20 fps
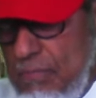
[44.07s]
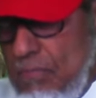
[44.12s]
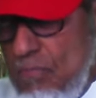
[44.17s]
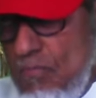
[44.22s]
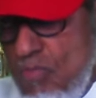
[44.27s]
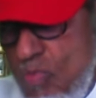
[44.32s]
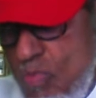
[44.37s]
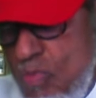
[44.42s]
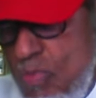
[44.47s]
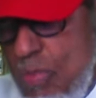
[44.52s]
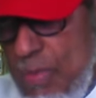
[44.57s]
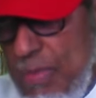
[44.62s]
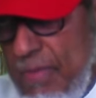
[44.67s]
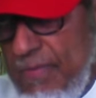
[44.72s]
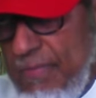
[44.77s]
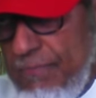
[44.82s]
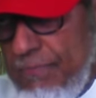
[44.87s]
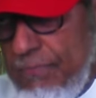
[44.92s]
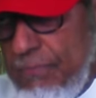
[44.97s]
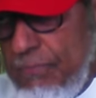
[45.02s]

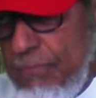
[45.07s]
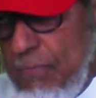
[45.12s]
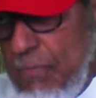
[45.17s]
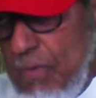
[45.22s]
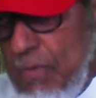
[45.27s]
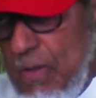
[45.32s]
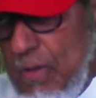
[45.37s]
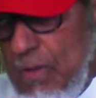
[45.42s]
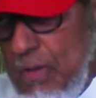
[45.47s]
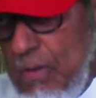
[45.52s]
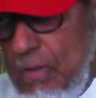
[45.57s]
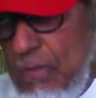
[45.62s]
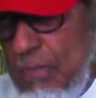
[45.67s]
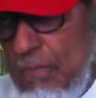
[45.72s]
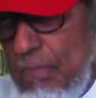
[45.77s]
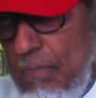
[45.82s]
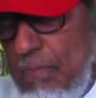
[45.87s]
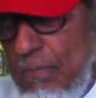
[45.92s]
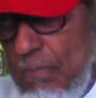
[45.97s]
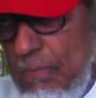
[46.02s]
Where's the proof for the
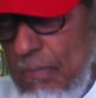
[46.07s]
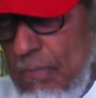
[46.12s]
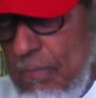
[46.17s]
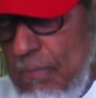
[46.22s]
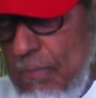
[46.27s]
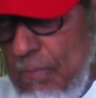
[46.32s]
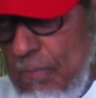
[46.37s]
national